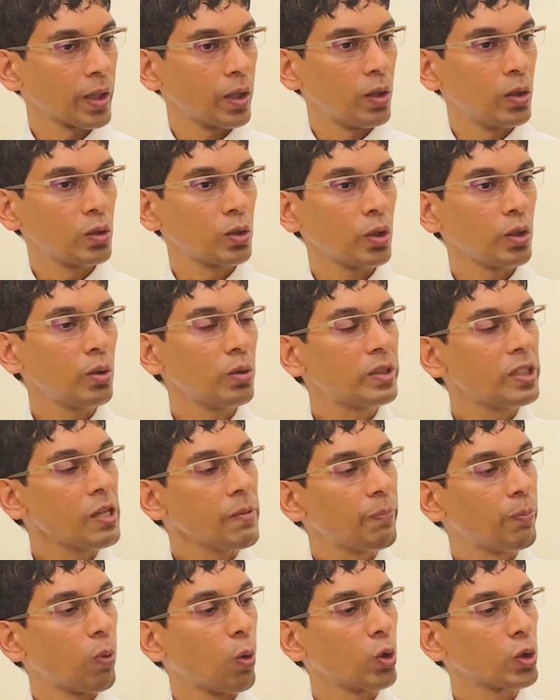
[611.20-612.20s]
So you see
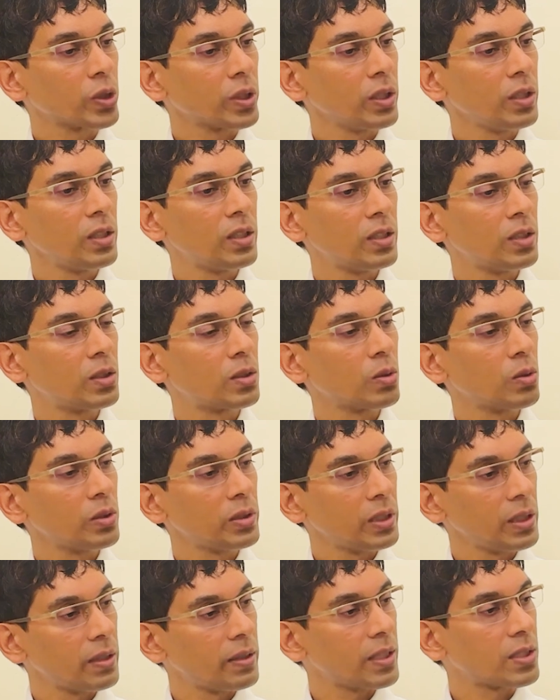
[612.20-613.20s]
portion controls
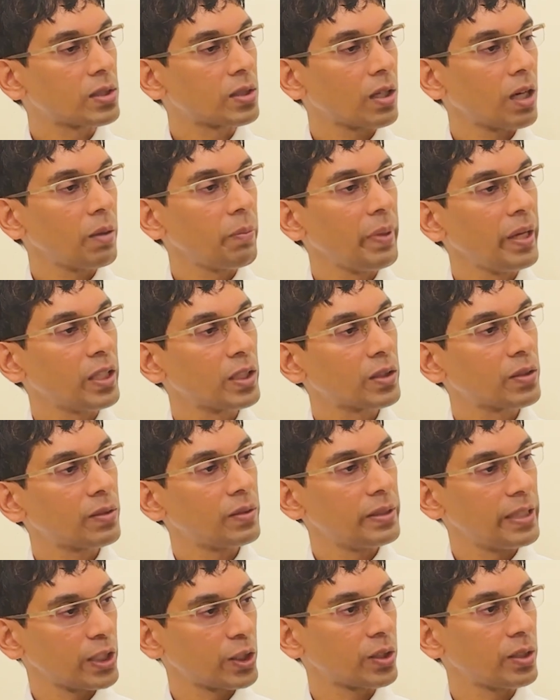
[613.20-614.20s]
in restaurant-based
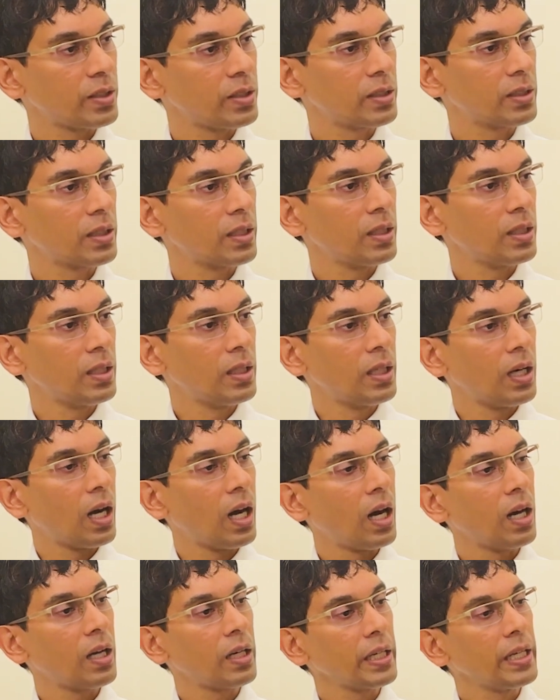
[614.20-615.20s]
dishes
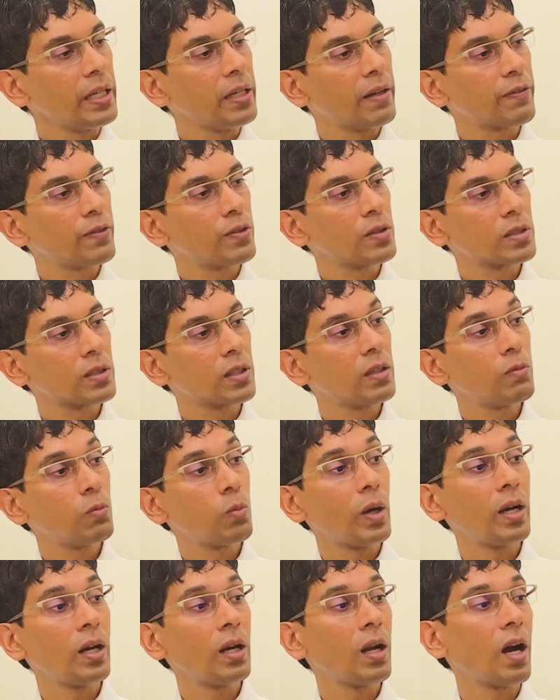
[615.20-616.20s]
are enough to serve
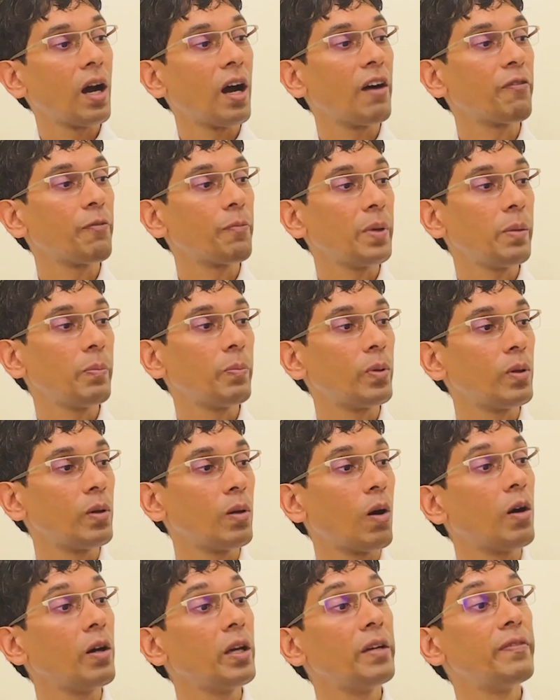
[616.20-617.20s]
1.5 people
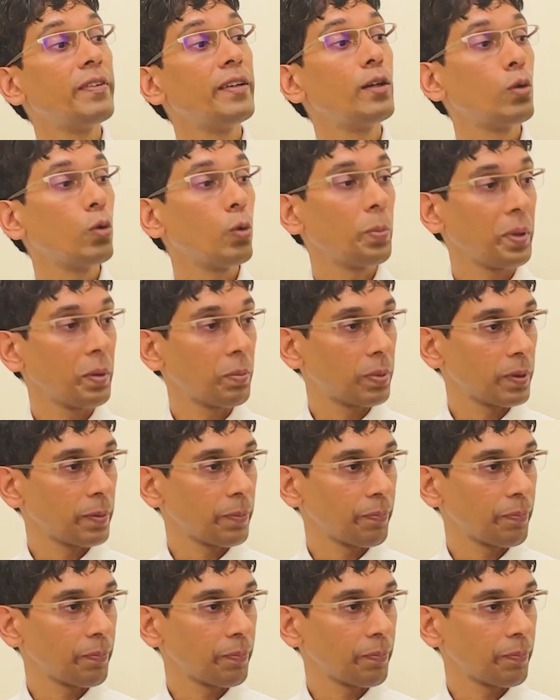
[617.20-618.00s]
or even 2 people.